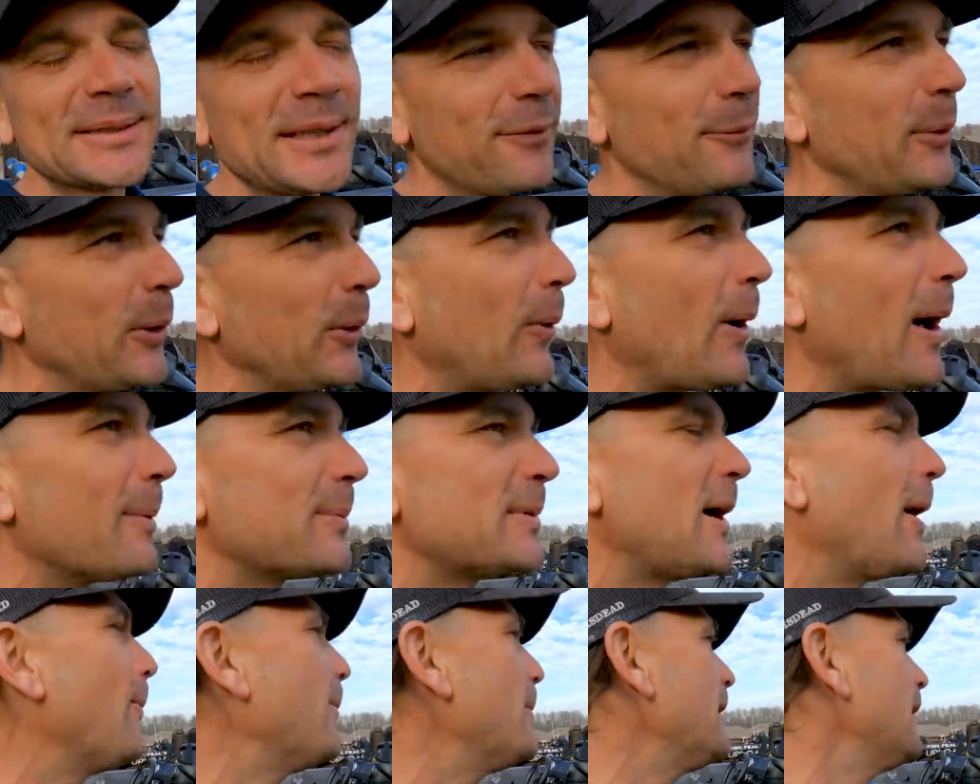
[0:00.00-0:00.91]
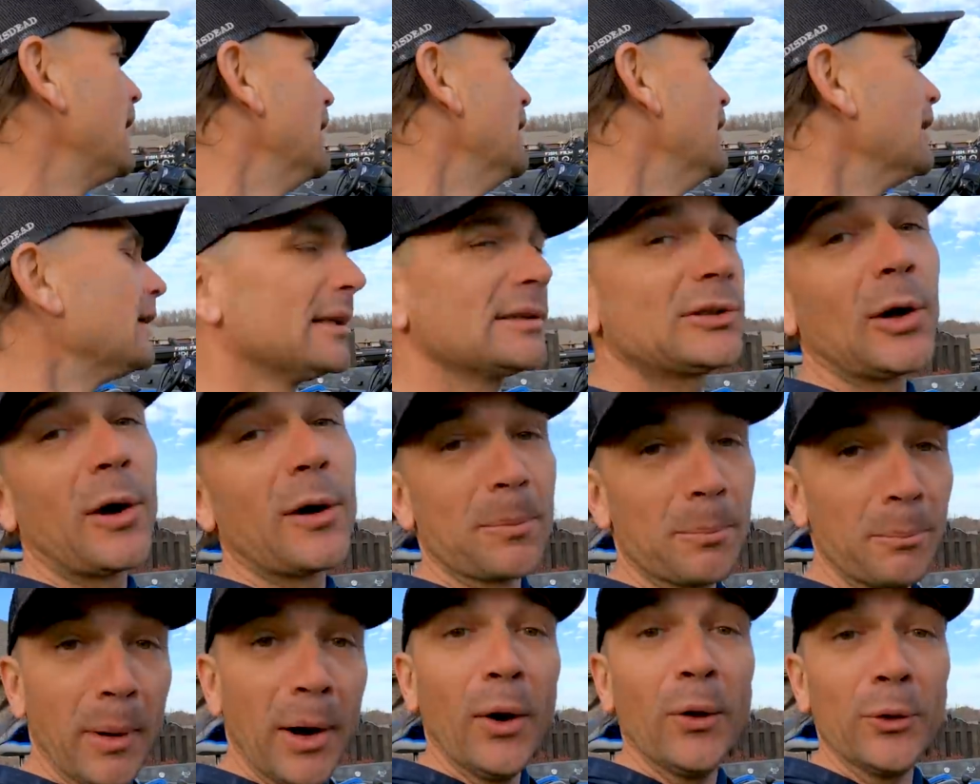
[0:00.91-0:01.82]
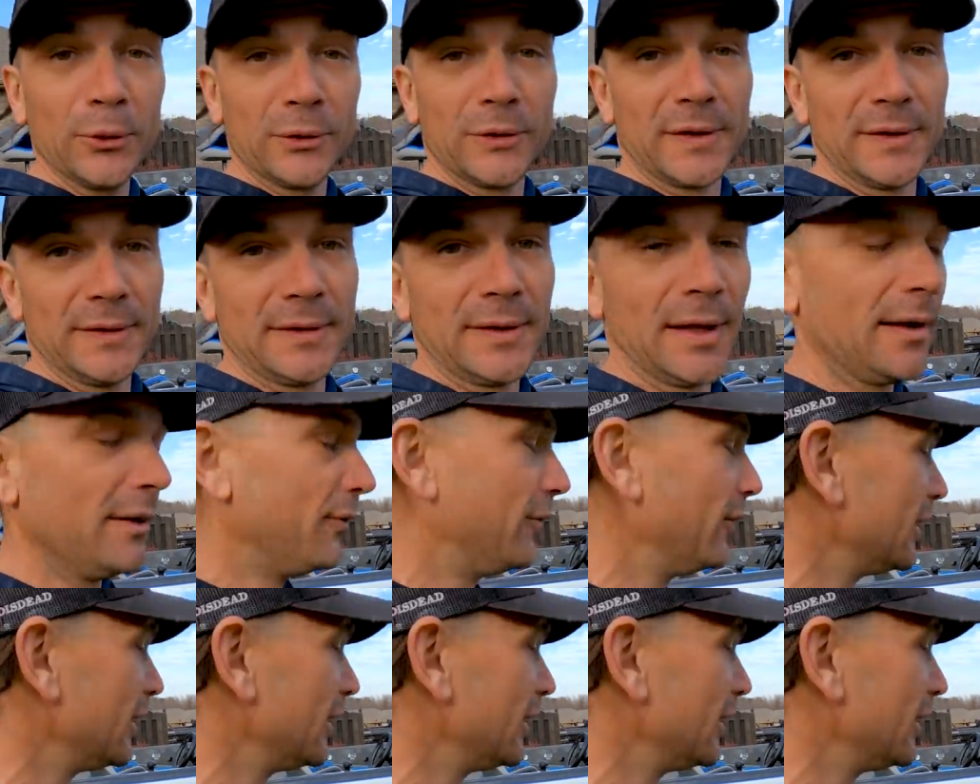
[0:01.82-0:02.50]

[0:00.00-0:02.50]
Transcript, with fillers: stuff. But Rob, tell me, let's talk boats instead of